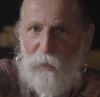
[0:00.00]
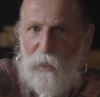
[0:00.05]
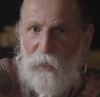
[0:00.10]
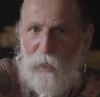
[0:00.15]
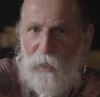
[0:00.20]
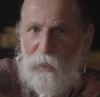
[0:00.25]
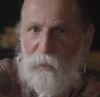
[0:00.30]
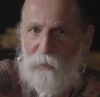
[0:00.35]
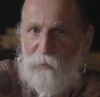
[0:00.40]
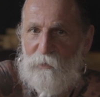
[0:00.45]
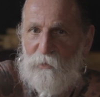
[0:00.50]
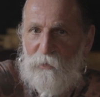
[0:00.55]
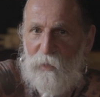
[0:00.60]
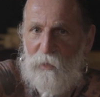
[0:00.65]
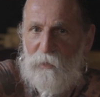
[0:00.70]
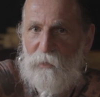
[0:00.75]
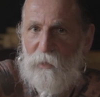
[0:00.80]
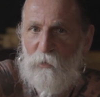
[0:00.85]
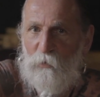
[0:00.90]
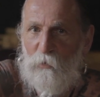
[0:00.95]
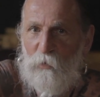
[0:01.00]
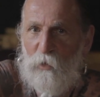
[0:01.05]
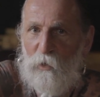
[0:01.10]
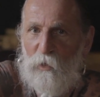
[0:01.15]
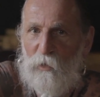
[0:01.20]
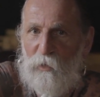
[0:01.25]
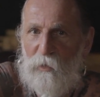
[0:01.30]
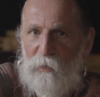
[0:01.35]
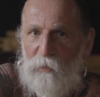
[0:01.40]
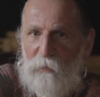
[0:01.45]
I started to
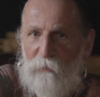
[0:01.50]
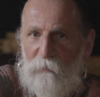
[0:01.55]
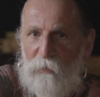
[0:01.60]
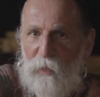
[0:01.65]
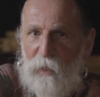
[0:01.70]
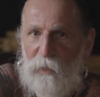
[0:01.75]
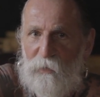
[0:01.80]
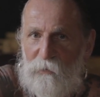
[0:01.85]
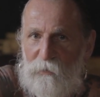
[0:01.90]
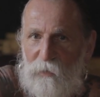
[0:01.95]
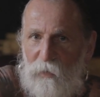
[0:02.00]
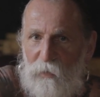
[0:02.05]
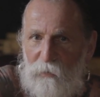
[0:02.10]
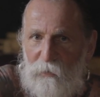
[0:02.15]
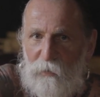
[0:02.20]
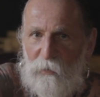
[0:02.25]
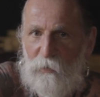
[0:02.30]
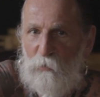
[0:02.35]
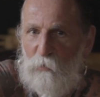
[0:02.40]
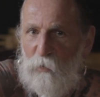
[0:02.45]
learn, I started